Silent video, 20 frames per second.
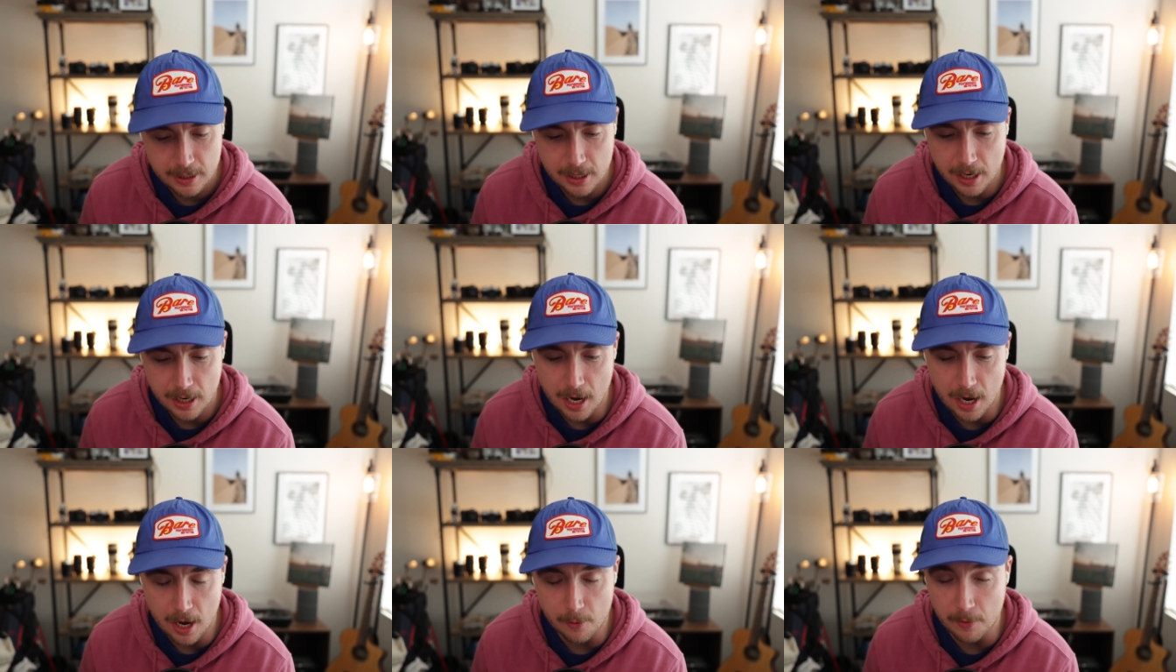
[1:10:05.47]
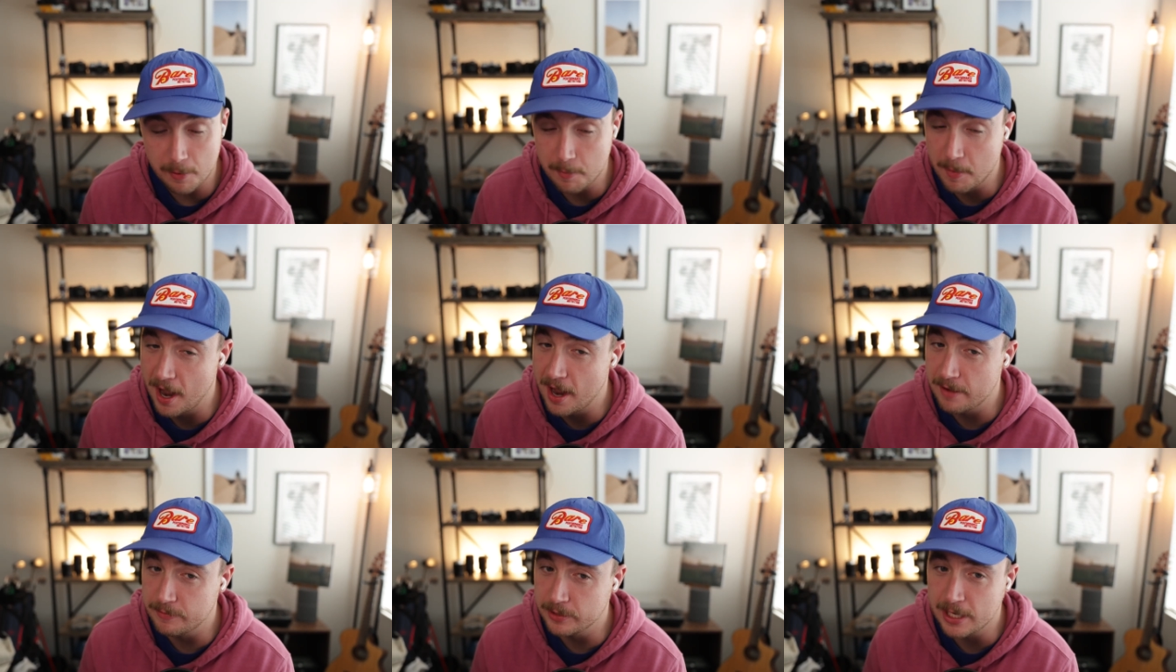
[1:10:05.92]
Uh, we
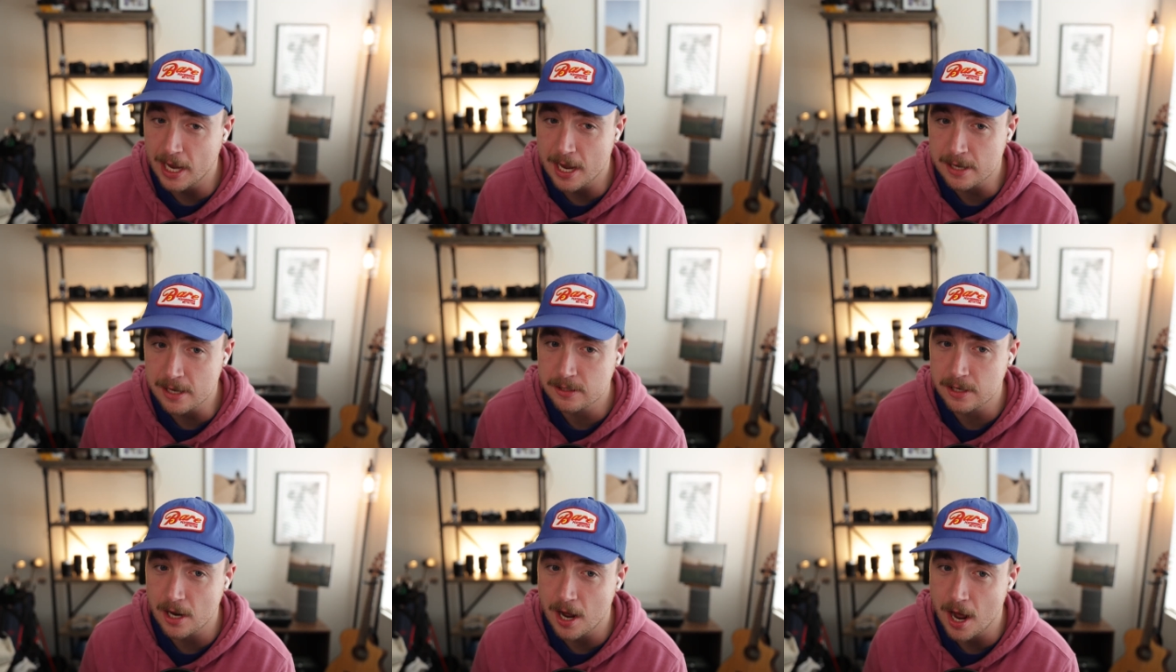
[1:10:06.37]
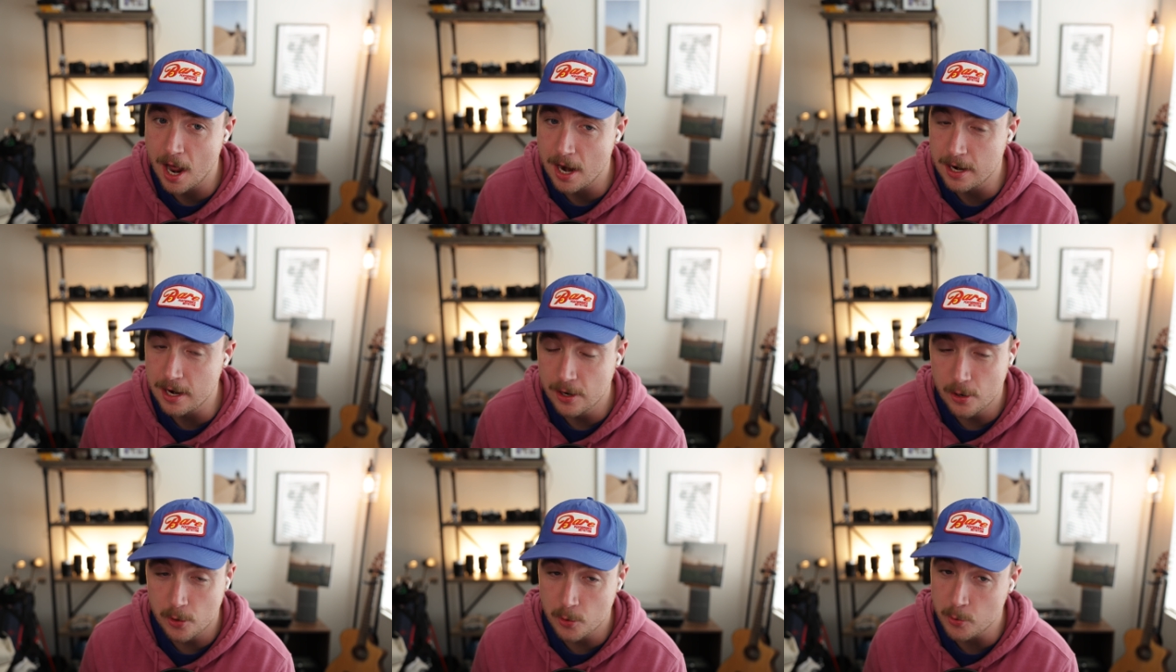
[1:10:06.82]
might have a guest on.
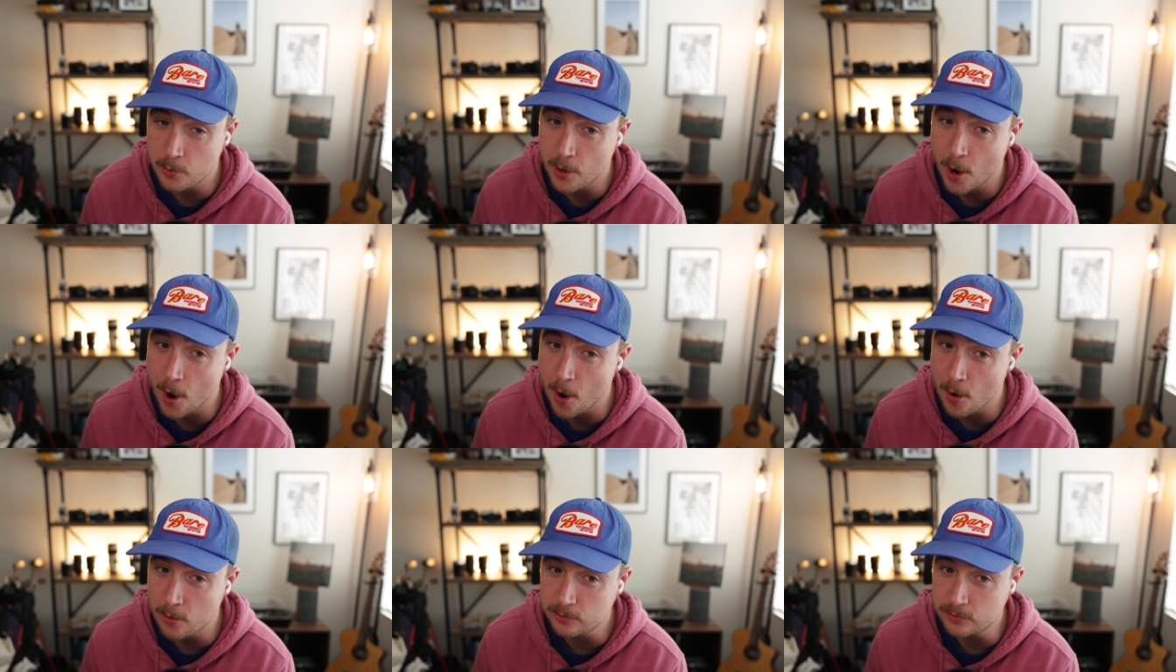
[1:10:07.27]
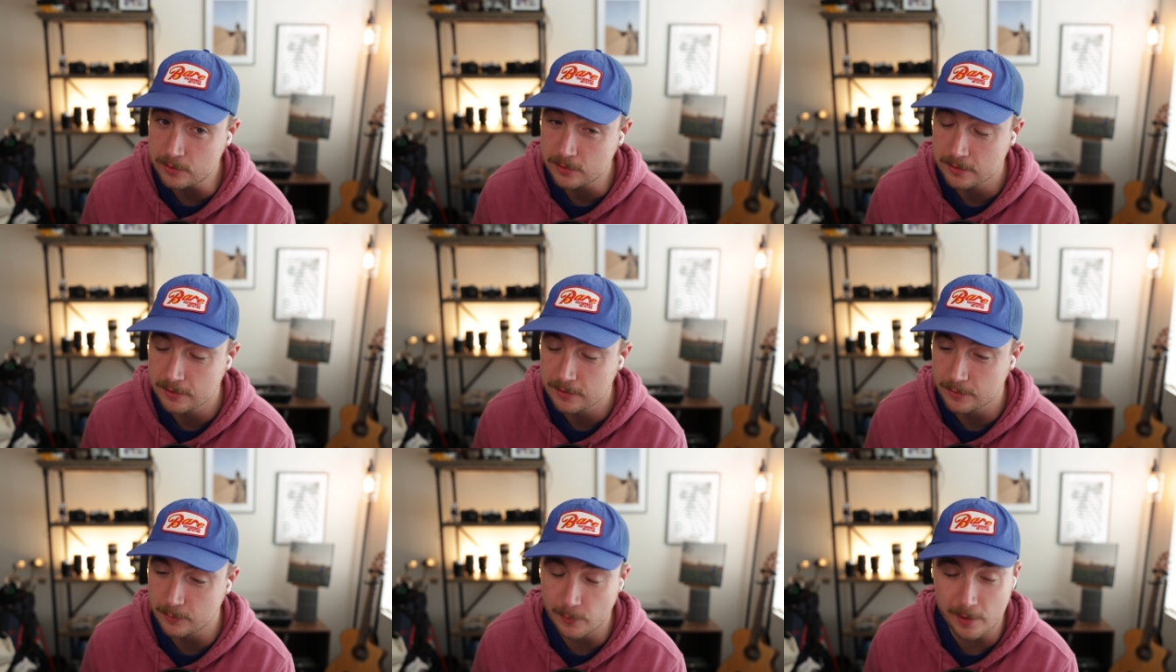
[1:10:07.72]
Who knows?
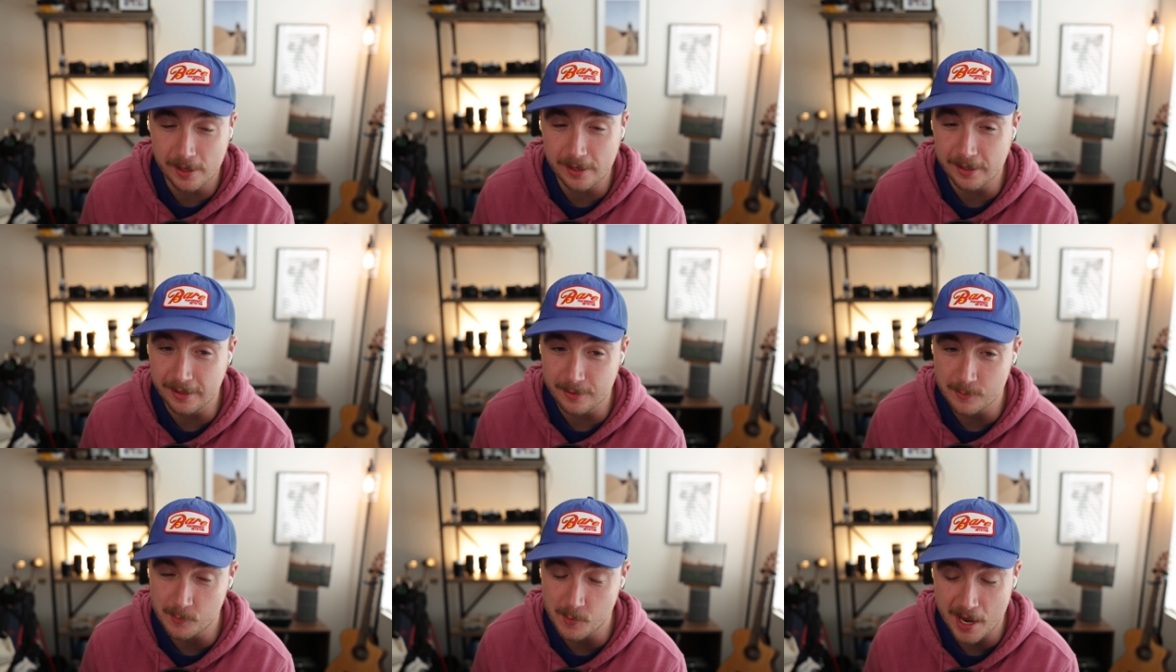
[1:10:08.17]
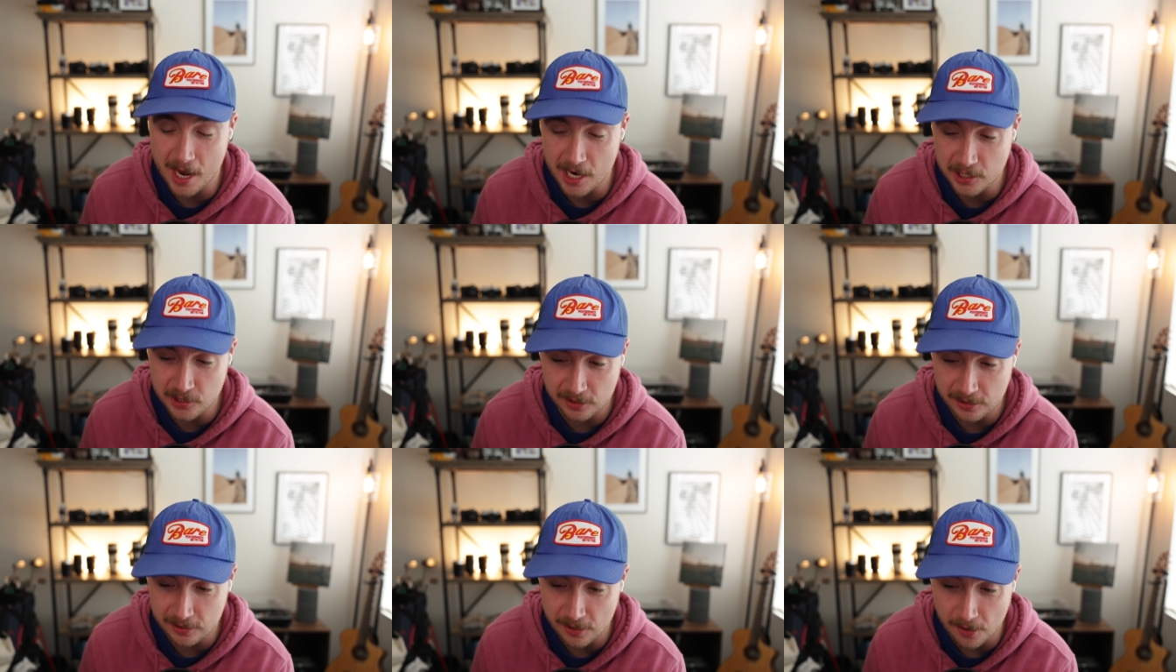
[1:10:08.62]
We we
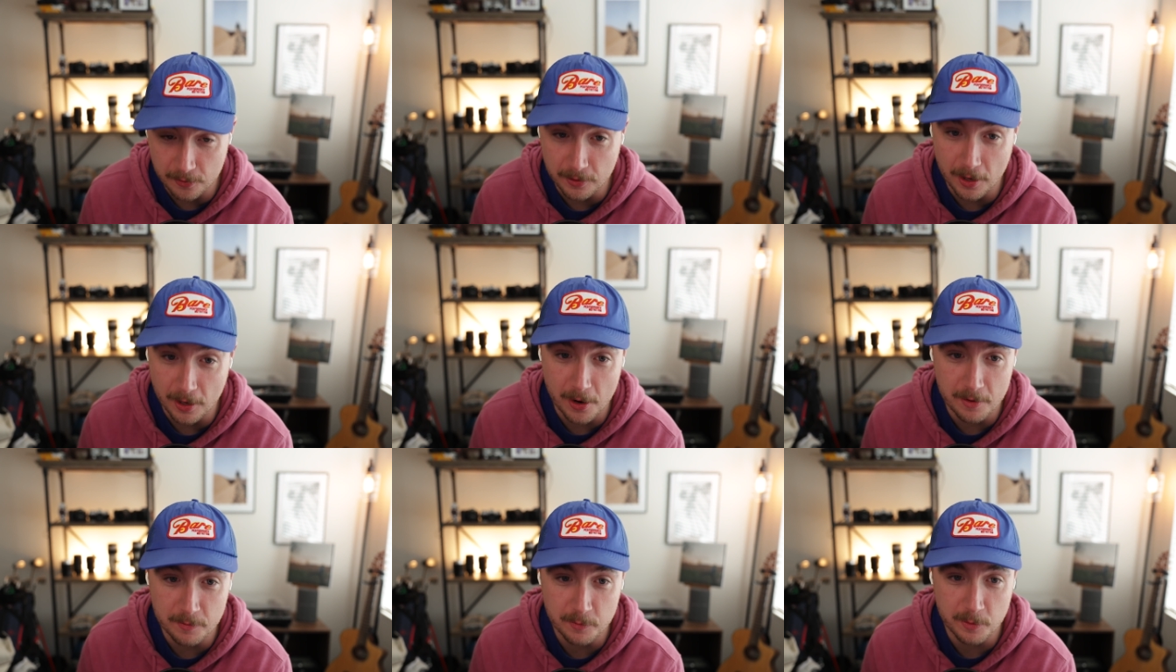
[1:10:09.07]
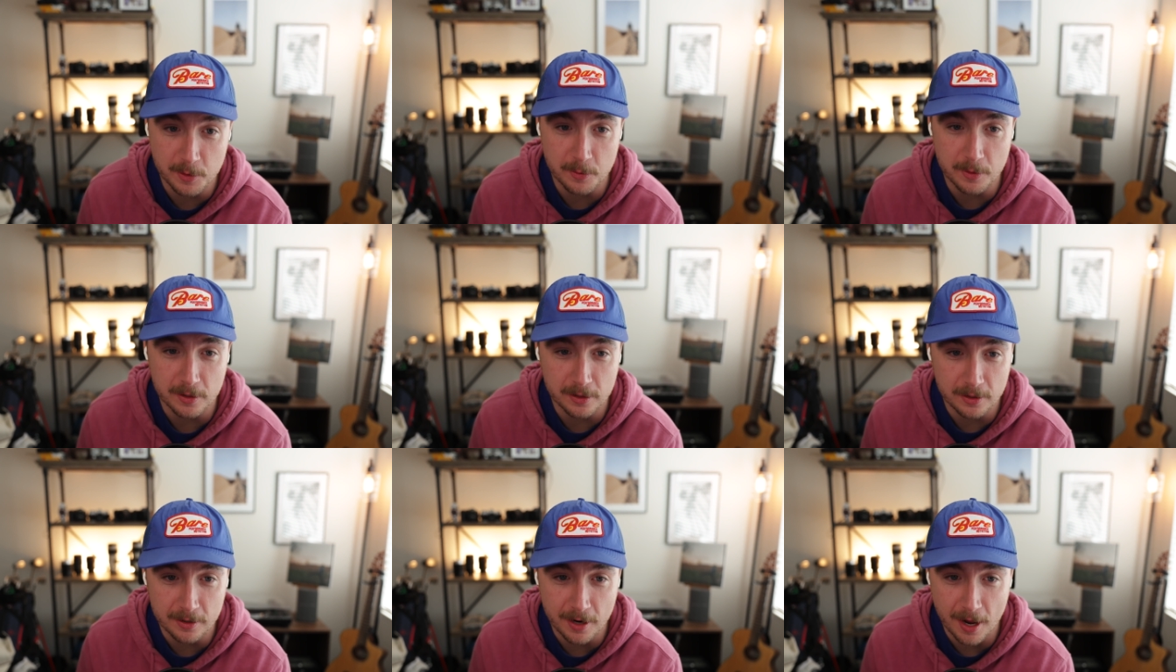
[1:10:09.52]
actually don't know if we
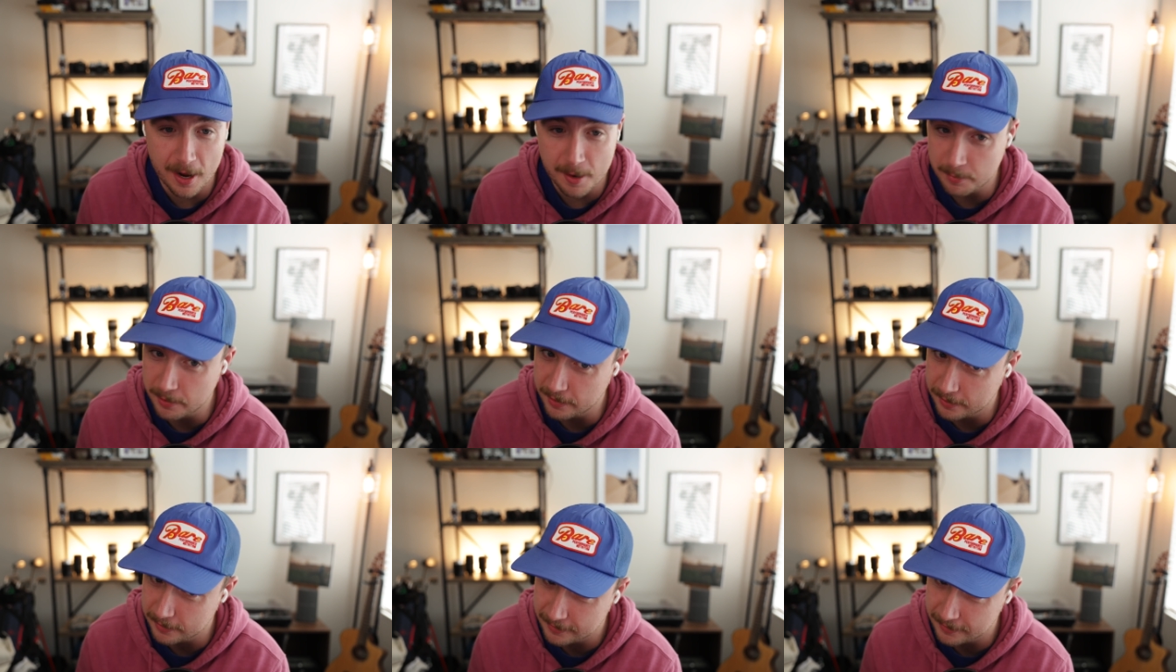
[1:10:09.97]
will or not, but